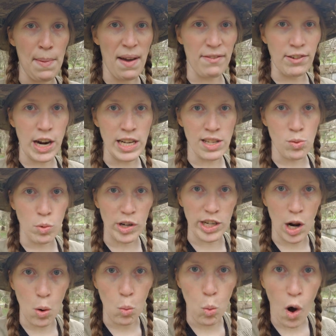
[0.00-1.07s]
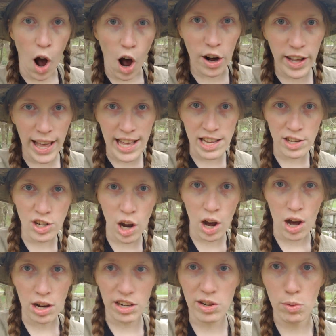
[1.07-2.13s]
friends, we're gonna walk and
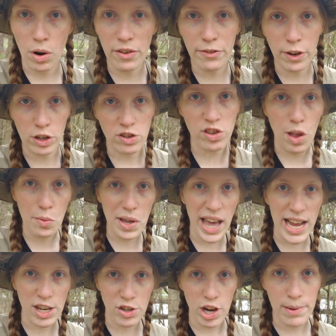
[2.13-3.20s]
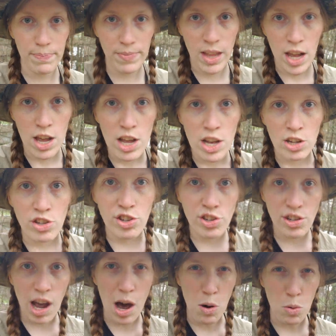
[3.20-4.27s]
talk to our first location.
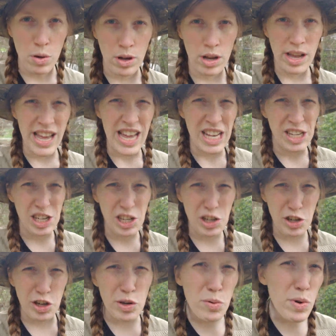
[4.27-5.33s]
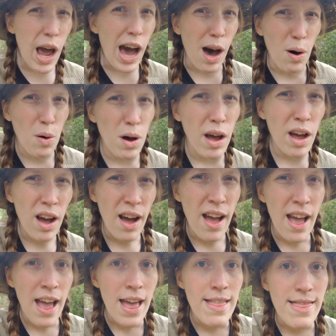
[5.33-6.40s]
So, did you know
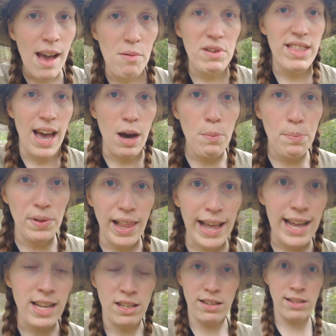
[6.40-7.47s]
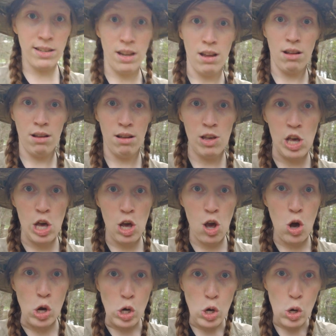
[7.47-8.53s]
that without plants,
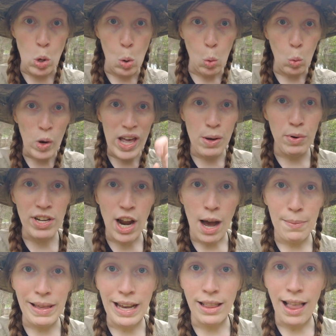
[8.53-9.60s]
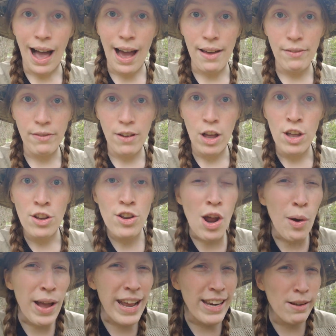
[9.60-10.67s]
we would not be alive?
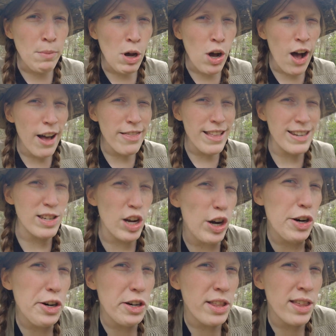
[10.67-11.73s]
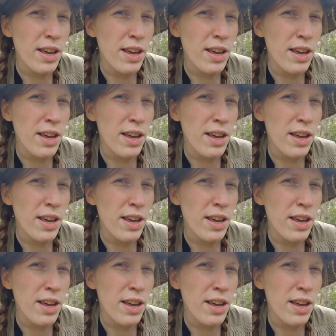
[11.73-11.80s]
No animal on this earth